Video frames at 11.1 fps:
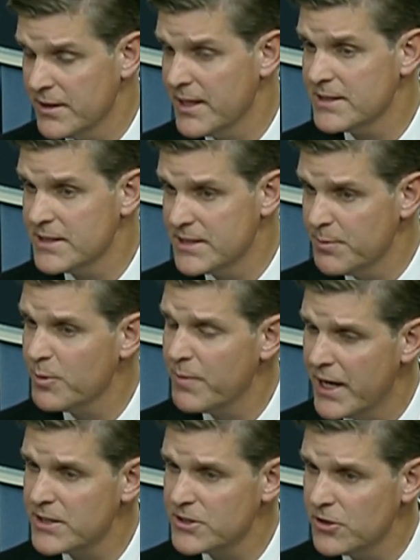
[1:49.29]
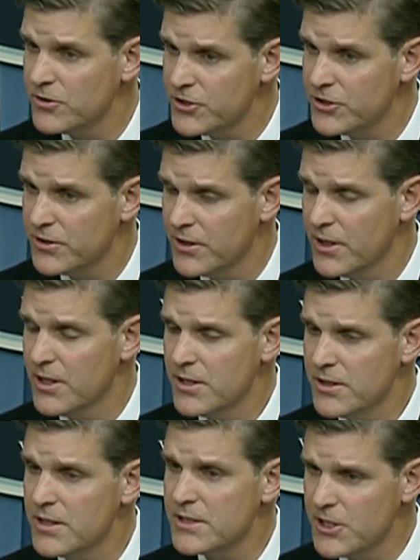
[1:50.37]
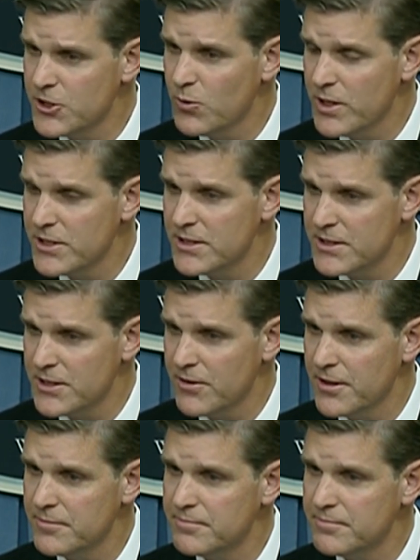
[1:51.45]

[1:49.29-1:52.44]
and that's a diplomatic solution to the situation in Syria.